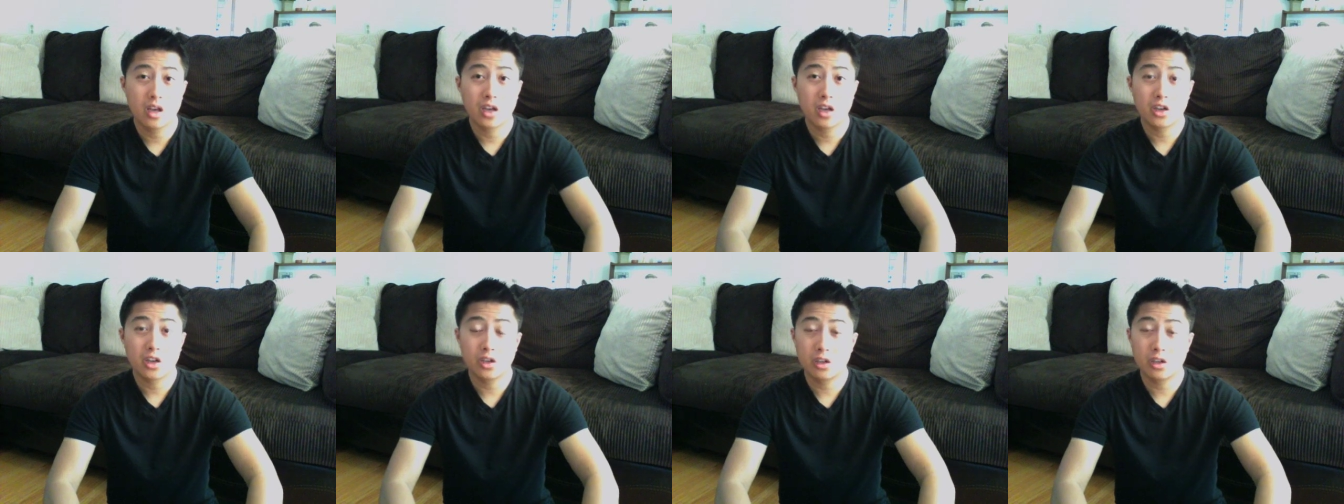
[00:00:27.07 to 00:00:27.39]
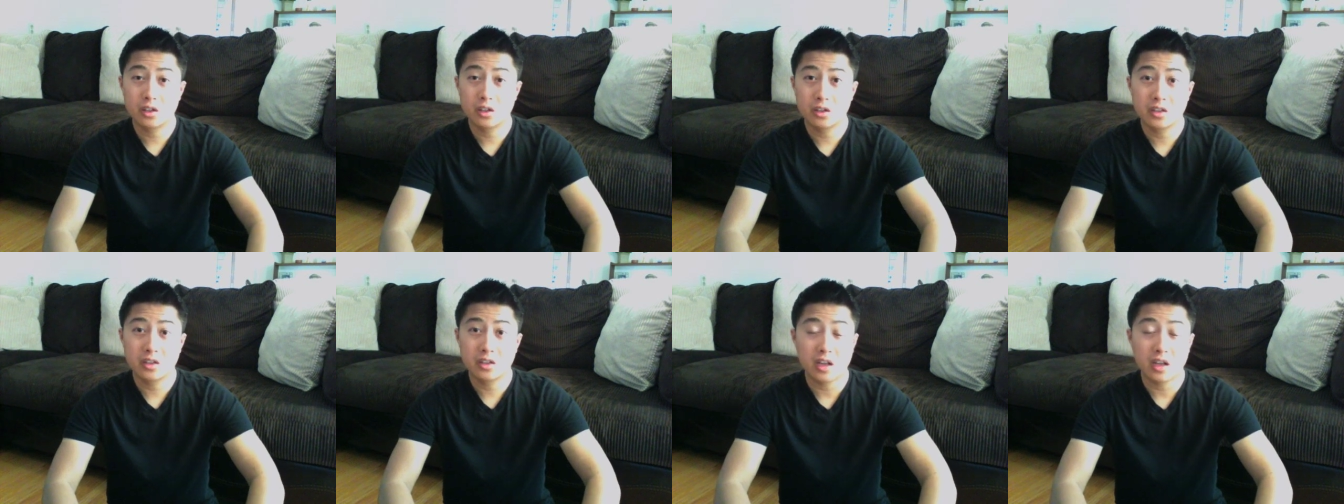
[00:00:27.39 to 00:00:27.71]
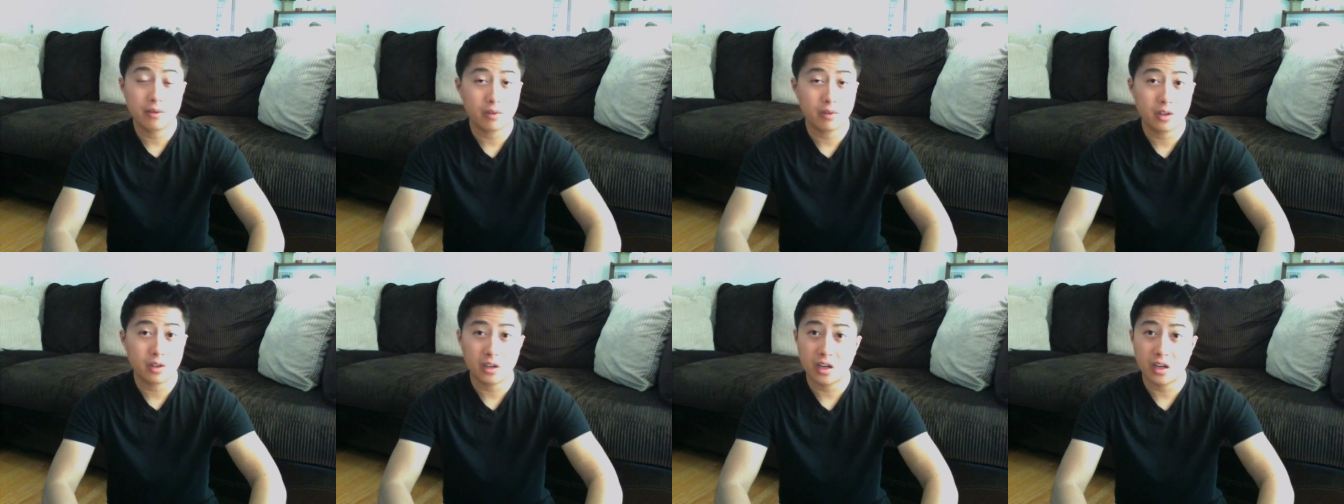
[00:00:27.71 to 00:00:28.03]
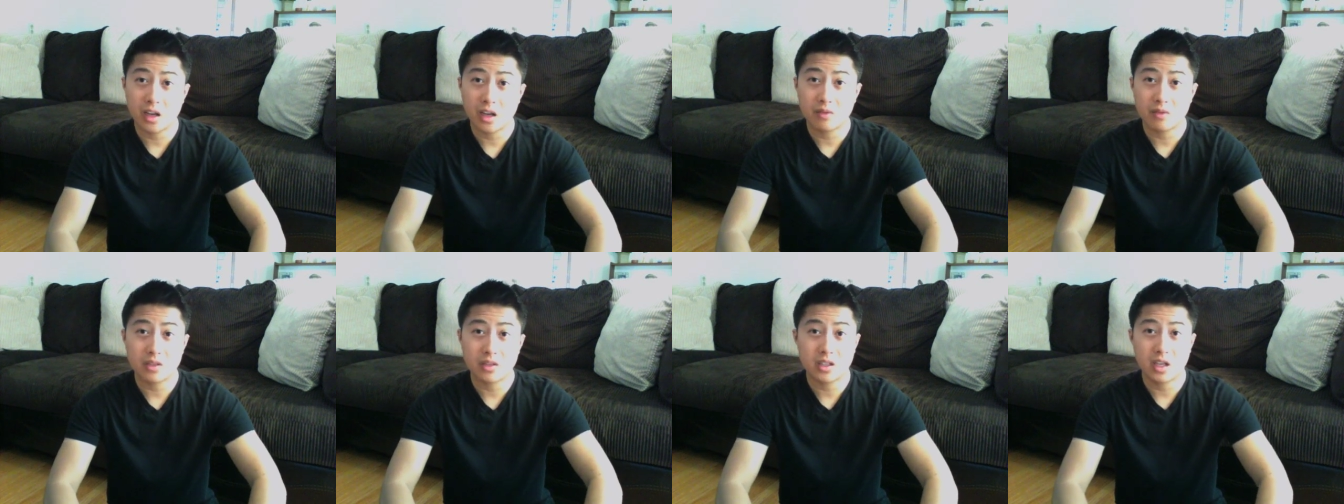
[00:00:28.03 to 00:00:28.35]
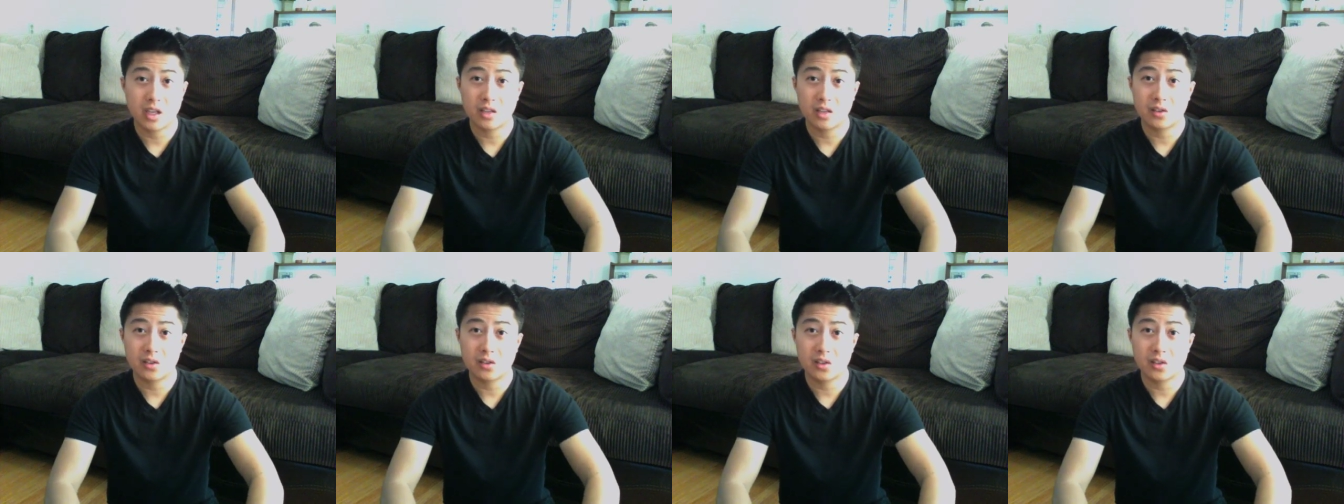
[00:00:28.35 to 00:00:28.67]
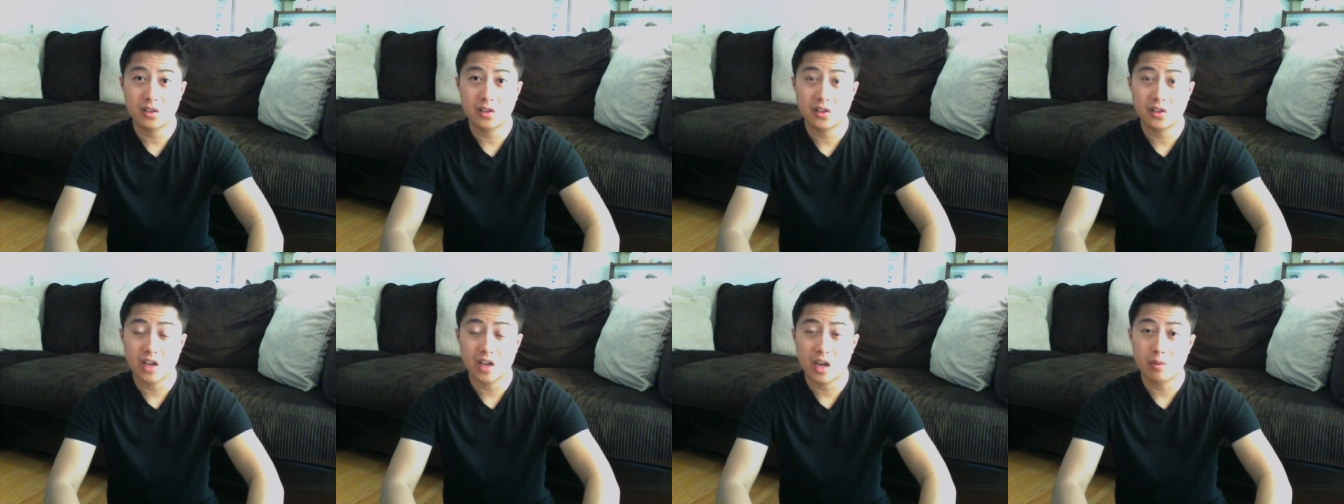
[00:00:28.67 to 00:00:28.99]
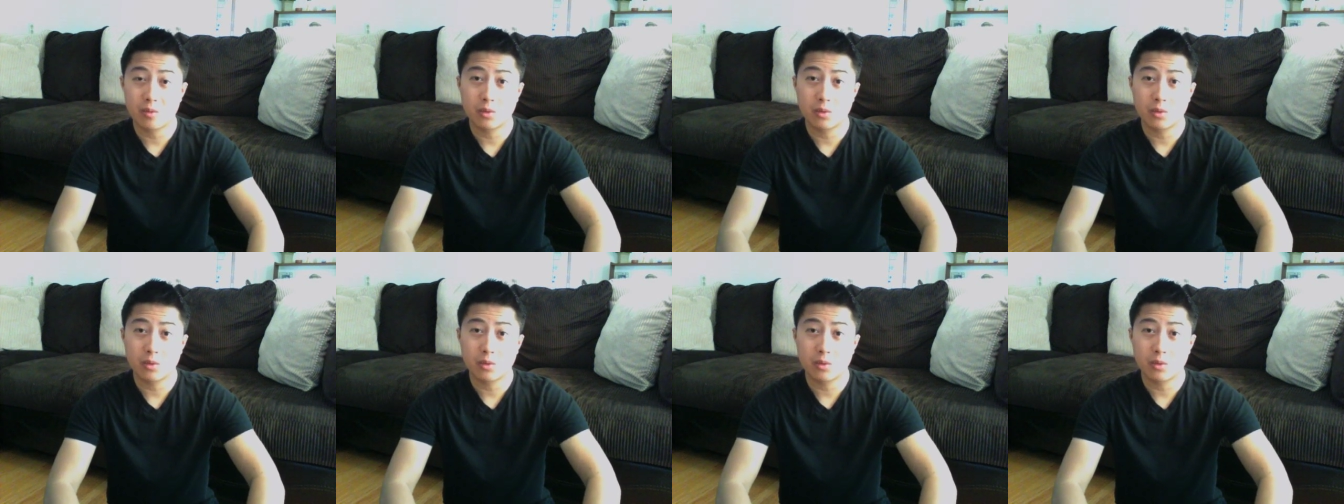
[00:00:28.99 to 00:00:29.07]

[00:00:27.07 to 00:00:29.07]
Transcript: you're definitely going to have to take this exam.